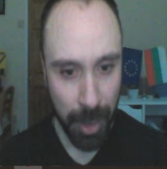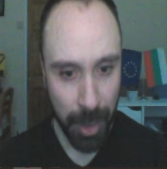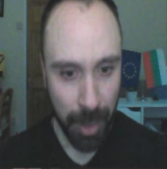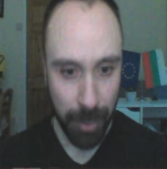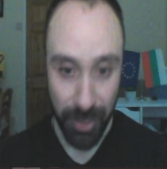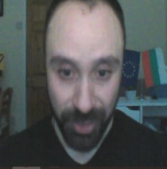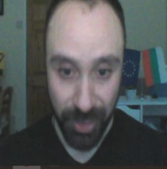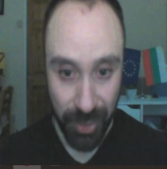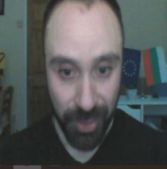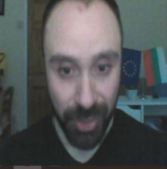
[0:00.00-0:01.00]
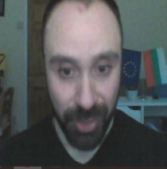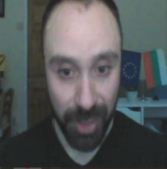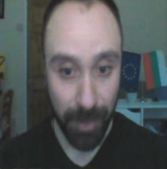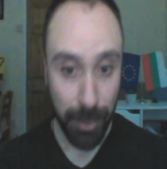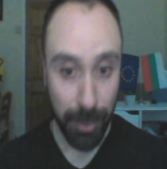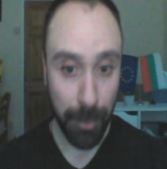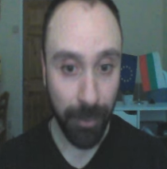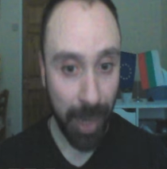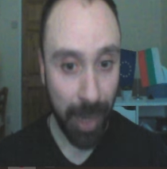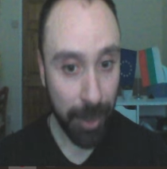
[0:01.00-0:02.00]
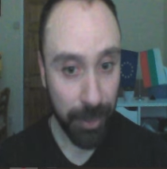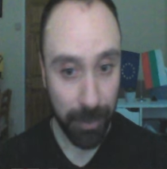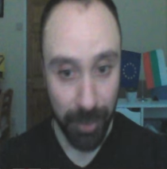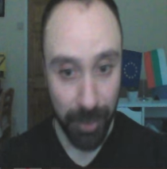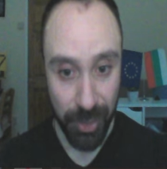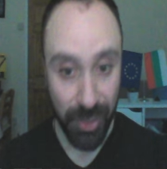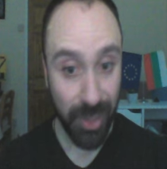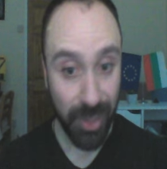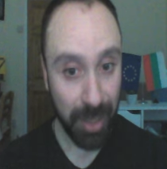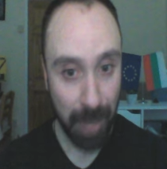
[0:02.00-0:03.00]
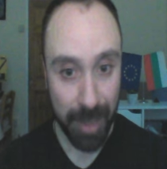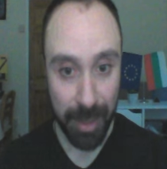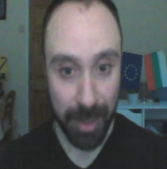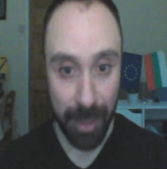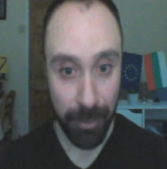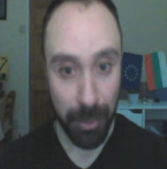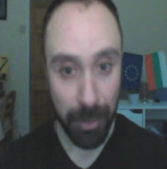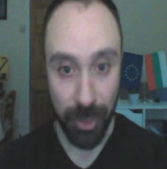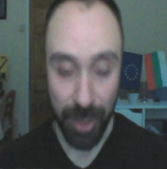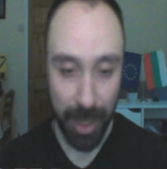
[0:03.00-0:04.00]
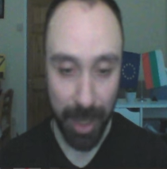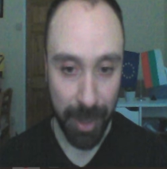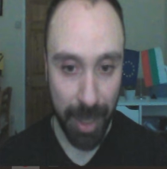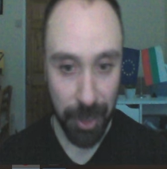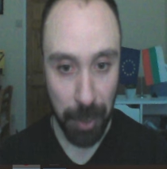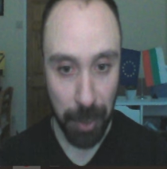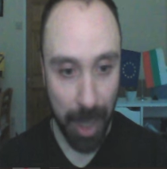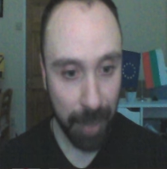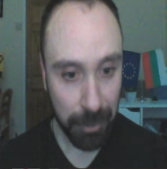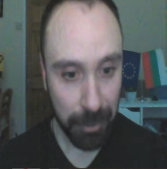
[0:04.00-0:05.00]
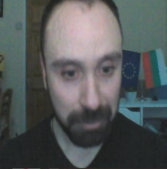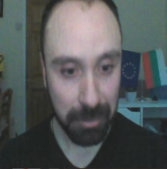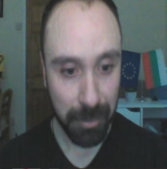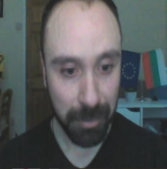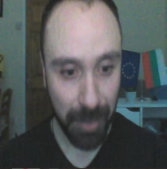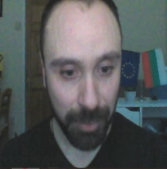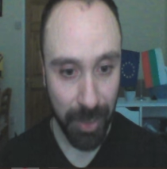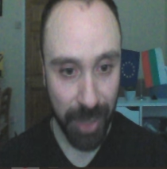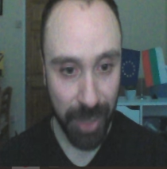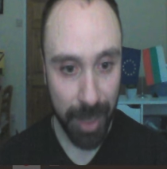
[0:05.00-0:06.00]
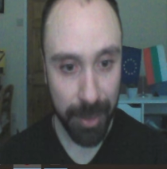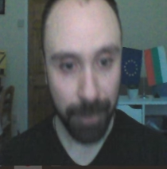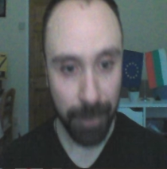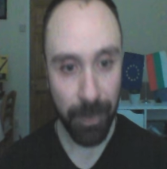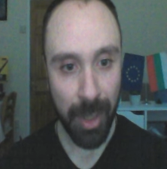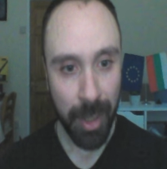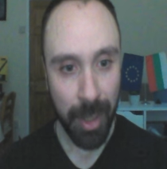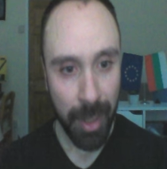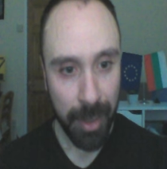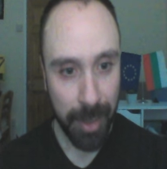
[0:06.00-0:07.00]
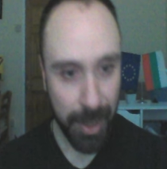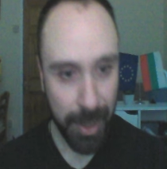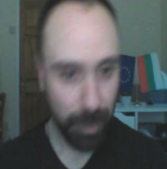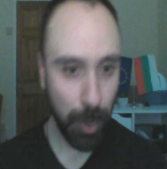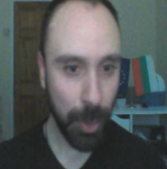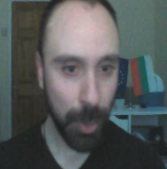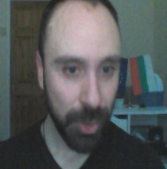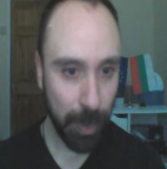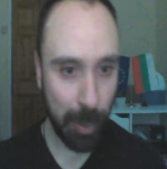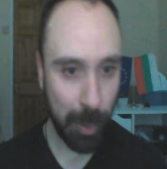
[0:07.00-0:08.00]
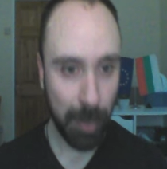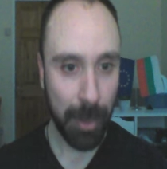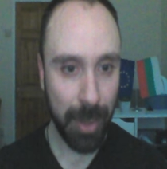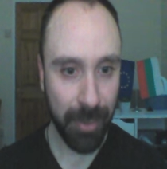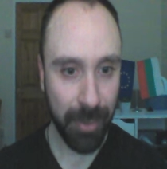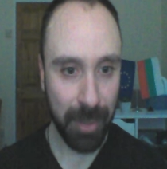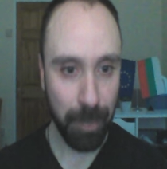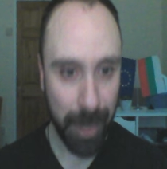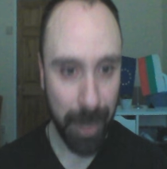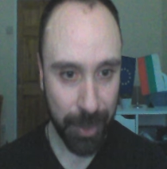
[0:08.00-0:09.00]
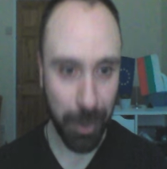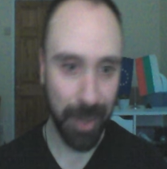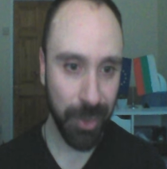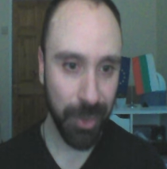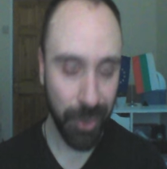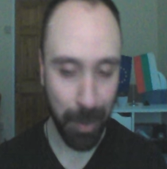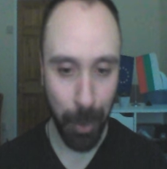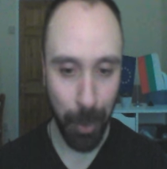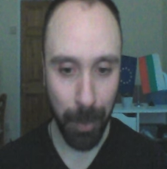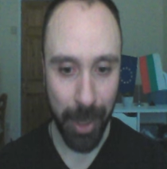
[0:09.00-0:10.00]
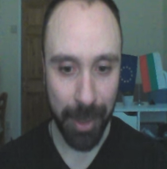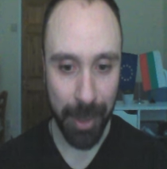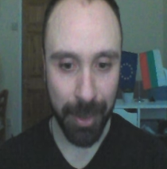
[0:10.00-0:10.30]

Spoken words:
resistances, gives you fire resistance and max life, which is kind of nice to have if you decide. This board is probably one of the best ones, the Bonebreaker.